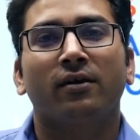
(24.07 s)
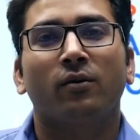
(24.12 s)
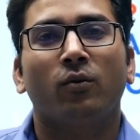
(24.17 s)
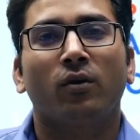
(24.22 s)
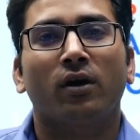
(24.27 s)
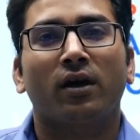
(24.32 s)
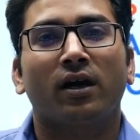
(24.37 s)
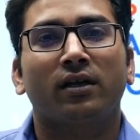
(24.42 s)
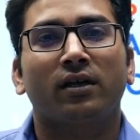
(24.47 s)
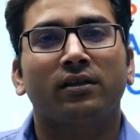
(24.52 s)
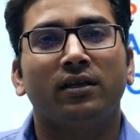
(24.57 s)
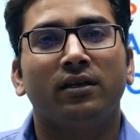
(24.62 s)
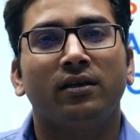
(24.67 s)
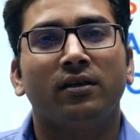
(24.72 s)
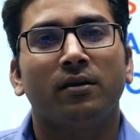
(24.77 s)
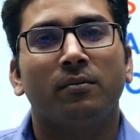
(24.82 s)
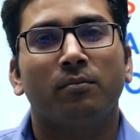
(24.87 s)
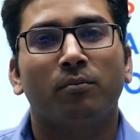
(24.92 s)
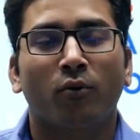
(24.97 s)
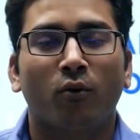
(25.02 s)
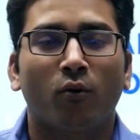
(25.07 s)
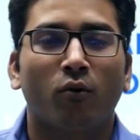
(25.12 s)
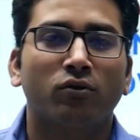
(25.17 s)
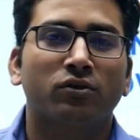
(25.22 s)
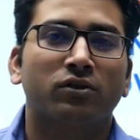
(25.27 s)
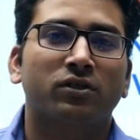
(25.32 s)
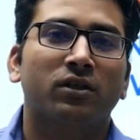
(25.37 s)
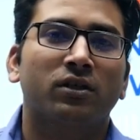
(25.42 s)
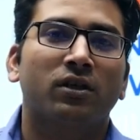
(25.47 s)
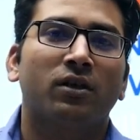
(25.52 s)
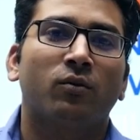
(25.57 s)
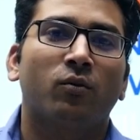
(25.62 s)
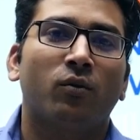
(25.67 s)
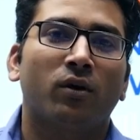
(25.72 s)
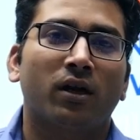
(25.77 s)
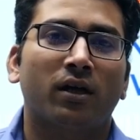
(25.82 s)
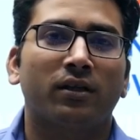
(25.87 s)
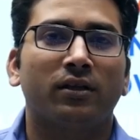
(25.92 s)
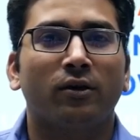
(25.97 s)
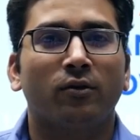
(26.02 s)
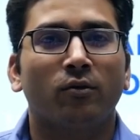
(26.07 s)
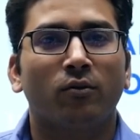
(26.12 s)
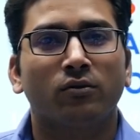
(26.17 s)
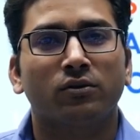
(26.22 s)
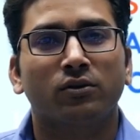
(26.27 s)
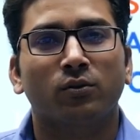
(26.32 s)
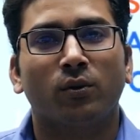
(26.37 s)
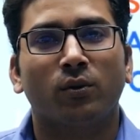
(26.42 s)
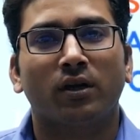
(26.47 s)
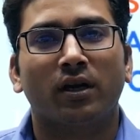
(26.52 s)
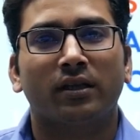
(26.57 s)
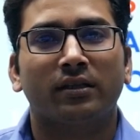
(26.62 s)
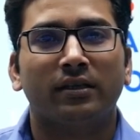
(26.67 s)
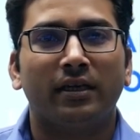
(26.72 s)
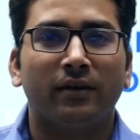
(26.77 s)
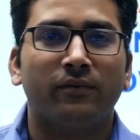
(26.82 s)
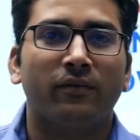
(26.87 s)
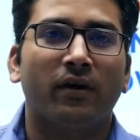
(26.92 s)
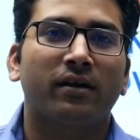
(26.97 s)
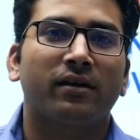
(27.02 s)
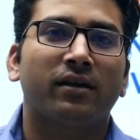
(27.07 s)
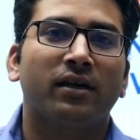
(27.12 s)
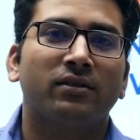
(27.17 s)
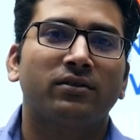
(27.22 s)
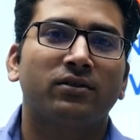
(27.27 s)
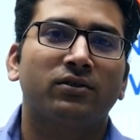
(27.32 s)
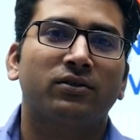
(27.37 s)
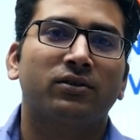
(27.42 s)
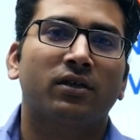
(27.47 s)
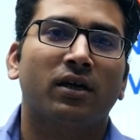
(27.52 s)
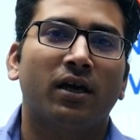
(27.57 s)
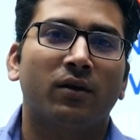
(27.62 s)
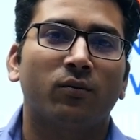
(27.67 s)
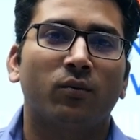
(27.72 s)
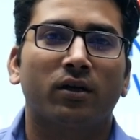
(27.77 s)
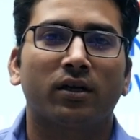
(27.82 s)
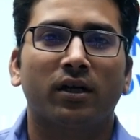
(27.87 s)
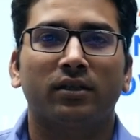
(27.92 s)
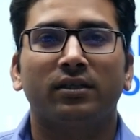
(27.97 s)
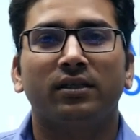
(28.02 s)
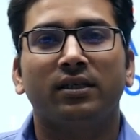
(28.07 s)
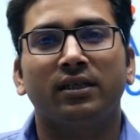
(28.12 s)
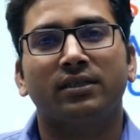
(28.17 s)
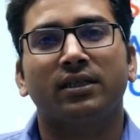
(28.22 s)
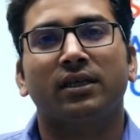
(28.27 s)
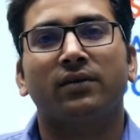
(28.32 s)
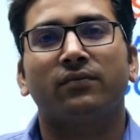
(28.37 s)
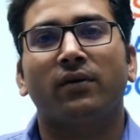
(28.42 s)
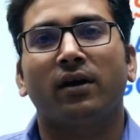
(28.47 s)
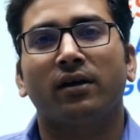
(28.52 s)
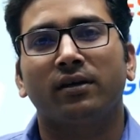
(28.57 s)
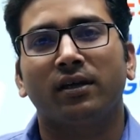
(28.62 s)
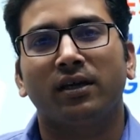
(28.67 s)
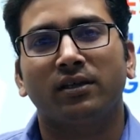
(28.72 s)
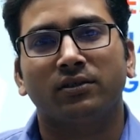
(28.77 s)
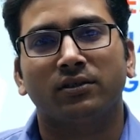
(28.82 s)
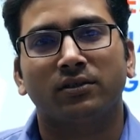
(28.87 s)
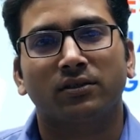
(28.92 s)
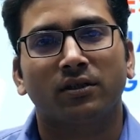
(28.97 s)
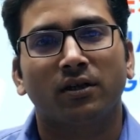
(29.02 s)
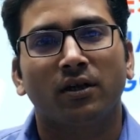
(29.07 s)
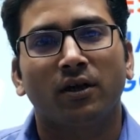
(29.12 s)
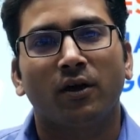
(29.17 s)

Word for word: What are the pros, what are the cons, what are the advantages and what are the disadvantages